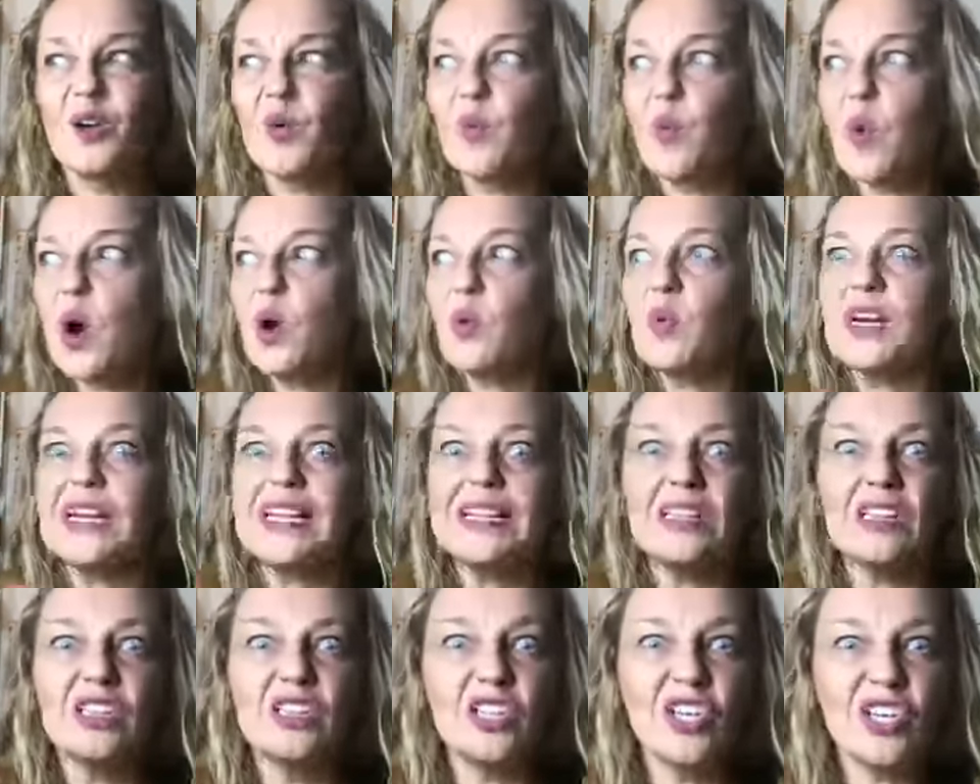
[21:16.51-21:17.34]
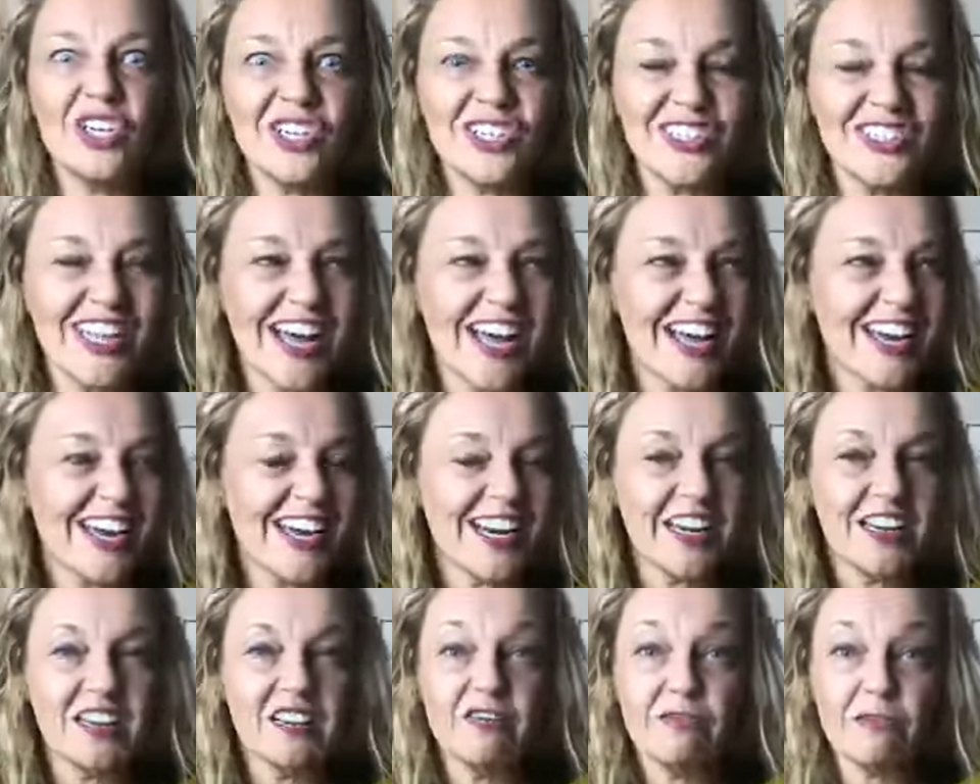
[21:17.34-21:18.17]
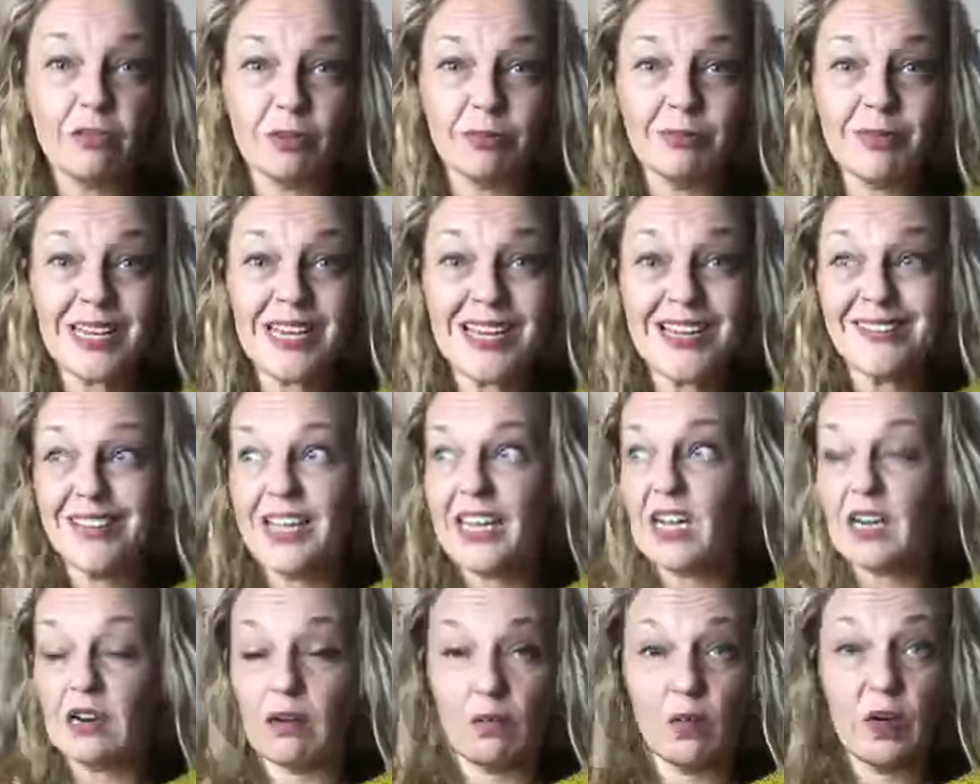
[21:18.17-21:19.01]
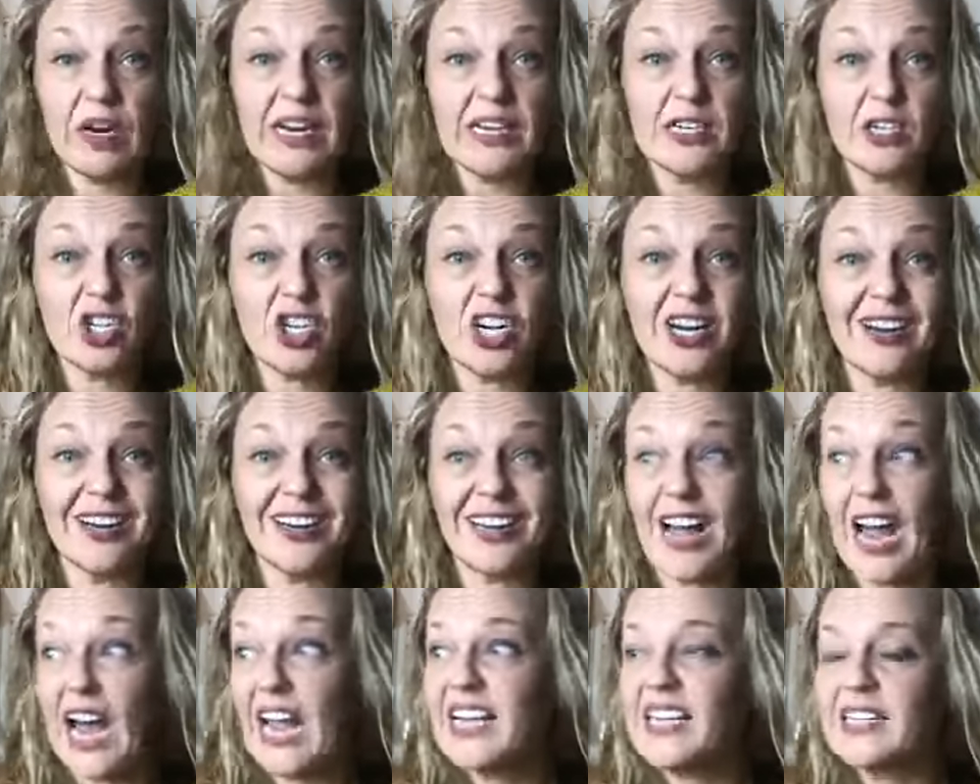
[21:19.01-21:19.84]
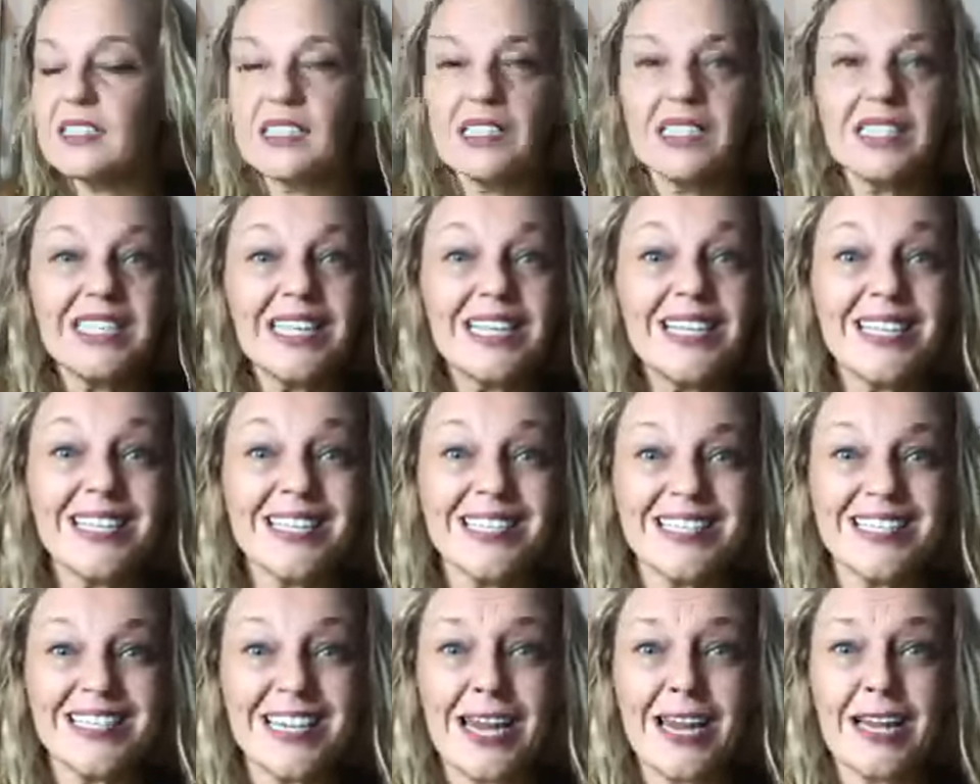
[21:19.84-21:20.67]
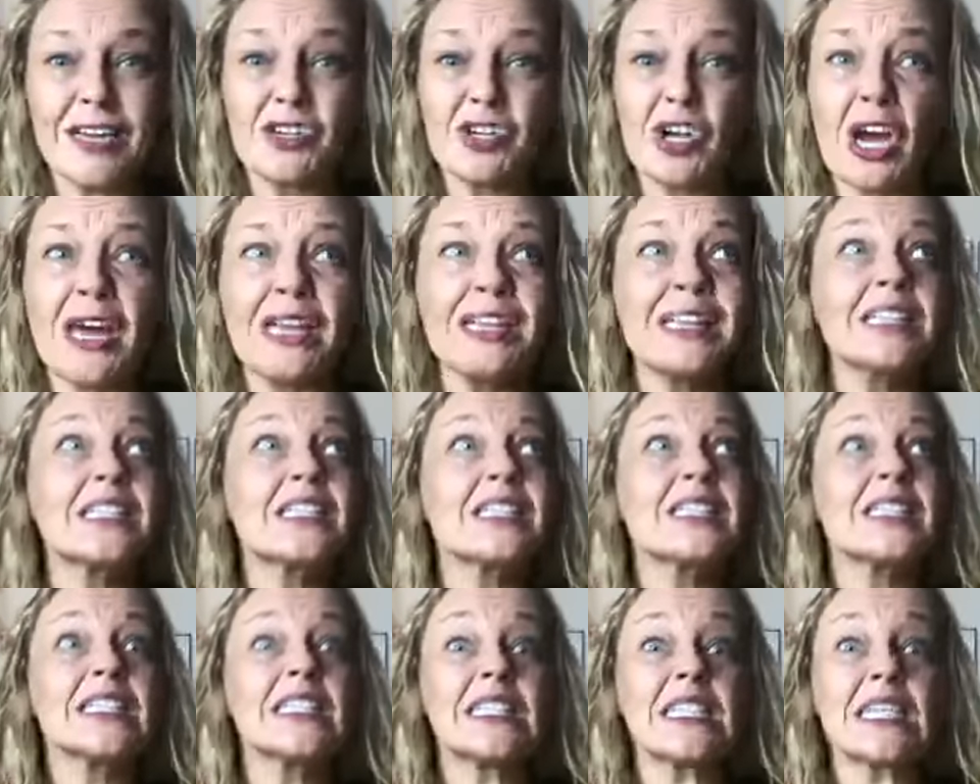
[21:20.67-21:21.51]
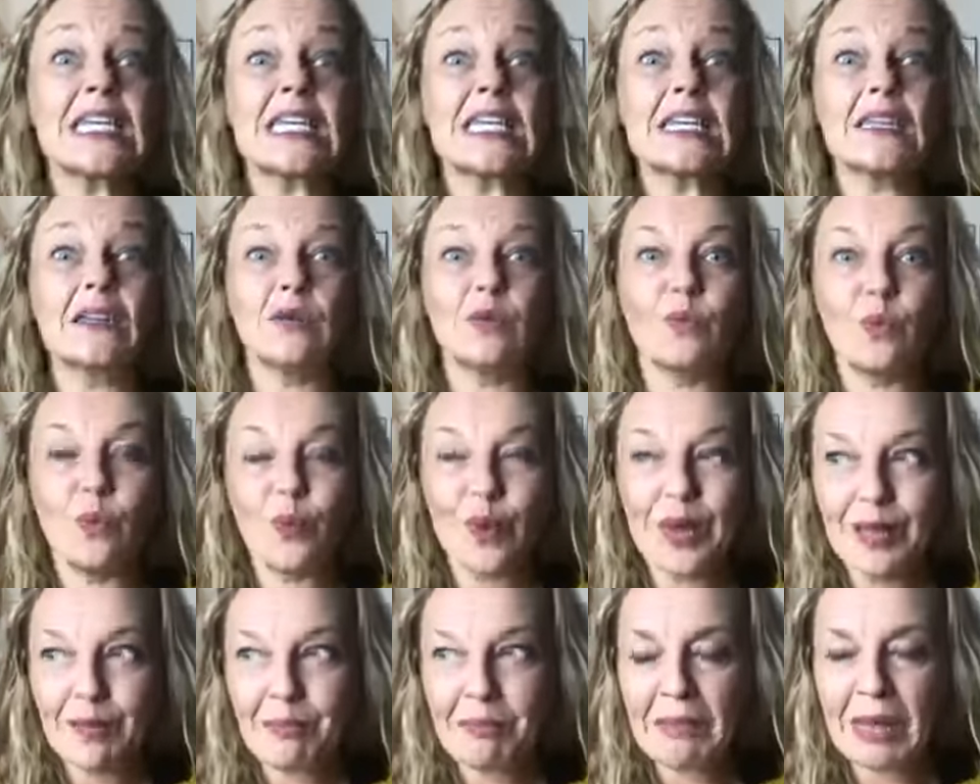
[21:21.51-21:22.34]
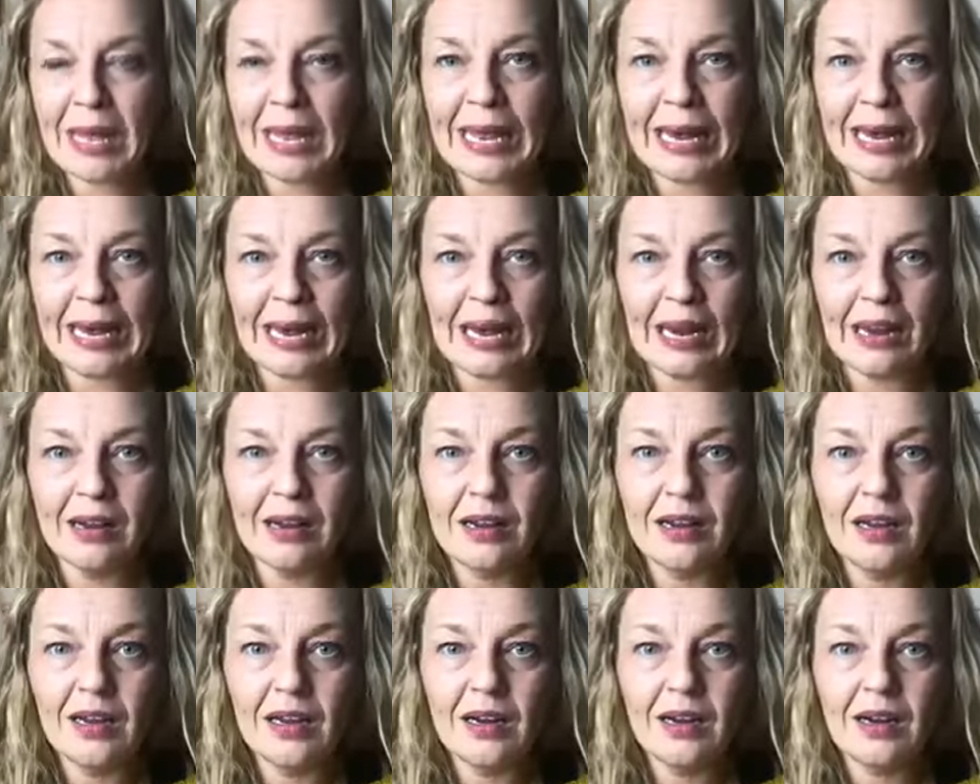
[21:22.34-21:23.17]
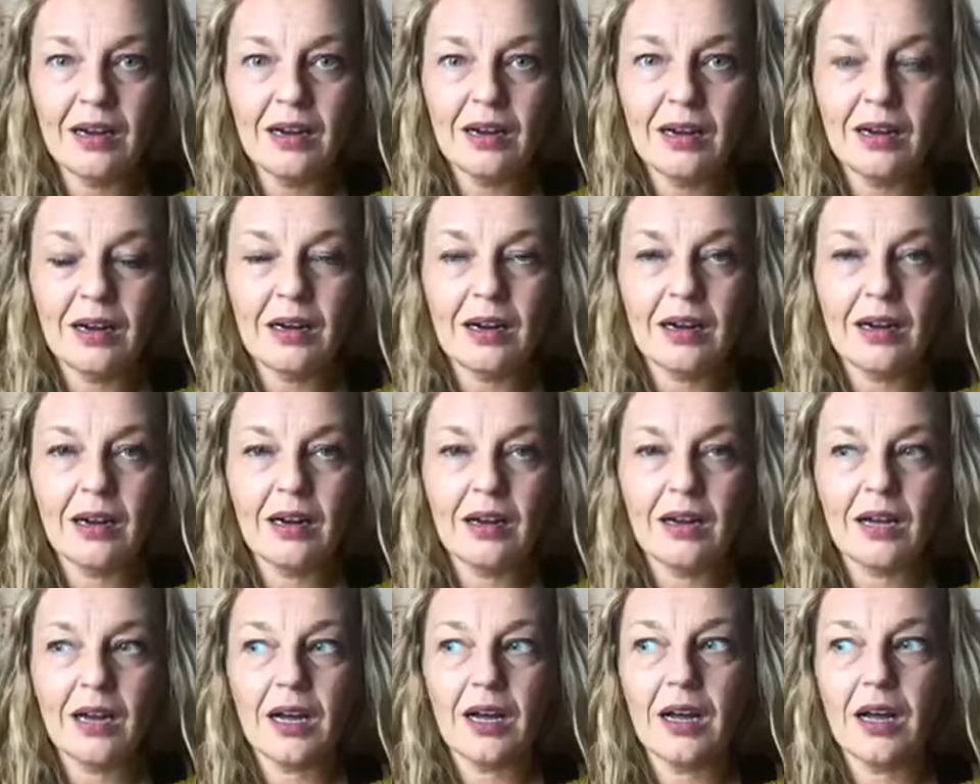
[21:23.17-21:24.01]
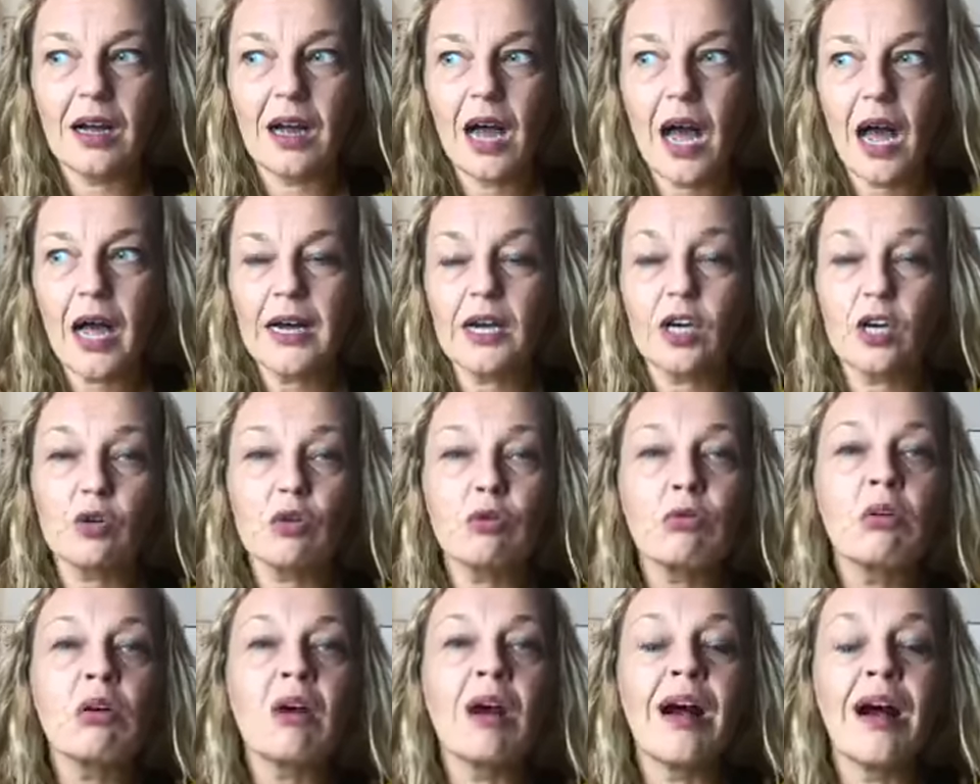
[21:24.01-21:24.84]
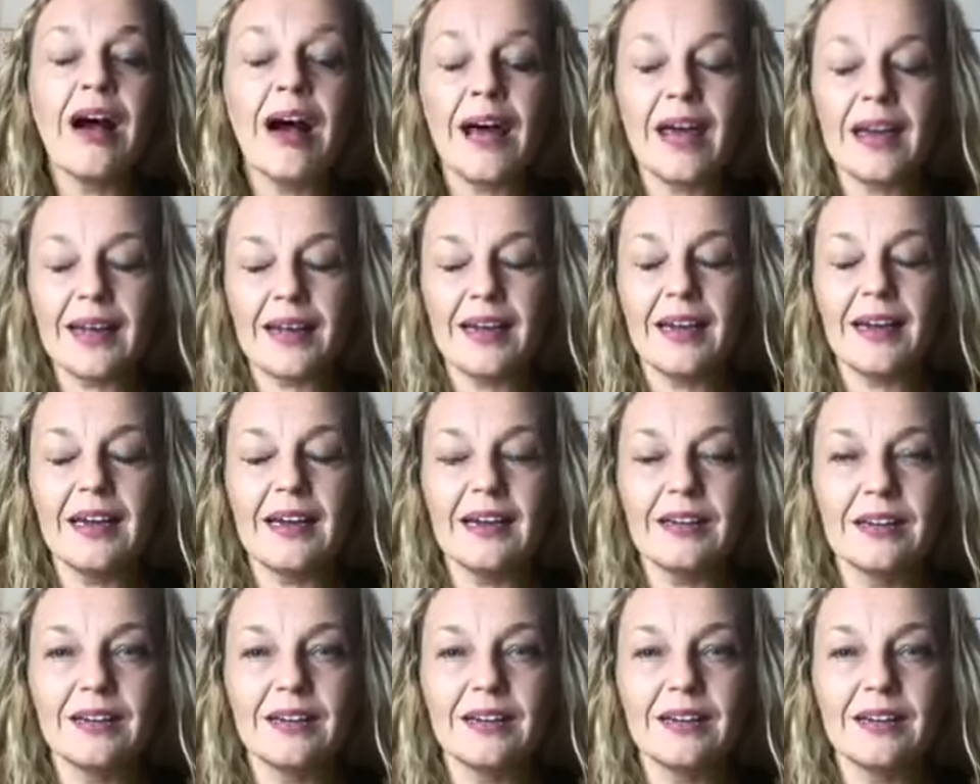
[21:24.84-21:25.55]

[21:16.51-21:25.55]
What would it look like? For me, like what I shared, I can see the stage. I can see the women. I cry.